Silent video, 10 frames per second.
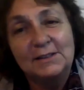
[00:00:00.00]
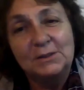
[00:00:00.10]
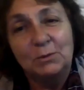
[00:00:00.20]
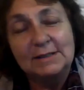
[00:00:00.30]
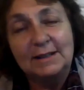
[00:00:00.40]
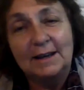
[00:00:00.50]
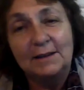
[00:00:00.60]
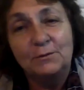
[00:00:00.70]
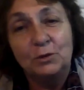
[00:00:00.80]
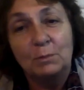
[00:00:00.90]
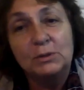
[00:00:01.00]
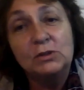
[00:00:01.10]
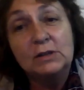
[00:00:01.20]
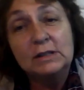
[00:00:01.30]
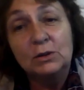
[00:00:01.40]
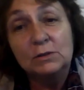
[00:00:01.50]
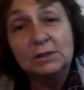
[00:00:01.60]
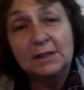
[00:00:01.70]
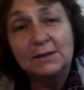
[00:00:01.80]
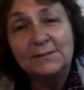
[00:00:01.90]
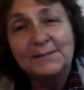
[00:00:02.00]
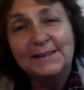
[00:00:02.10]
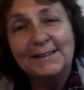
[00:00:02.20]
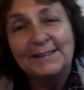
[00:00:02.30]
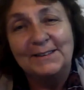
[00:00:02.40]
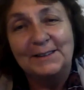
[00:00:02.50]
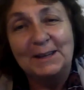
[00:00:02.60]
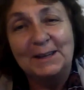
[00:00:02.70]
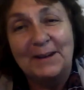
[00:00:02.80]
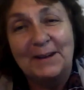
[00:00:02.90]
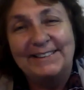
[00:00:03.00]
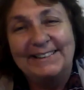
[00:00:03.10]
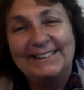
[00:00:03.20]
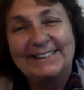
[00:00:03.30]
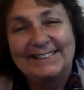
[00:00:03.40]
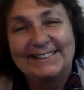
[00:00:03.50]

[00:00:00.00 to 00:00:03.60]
Thanks once again for the opportunity also. Keep going.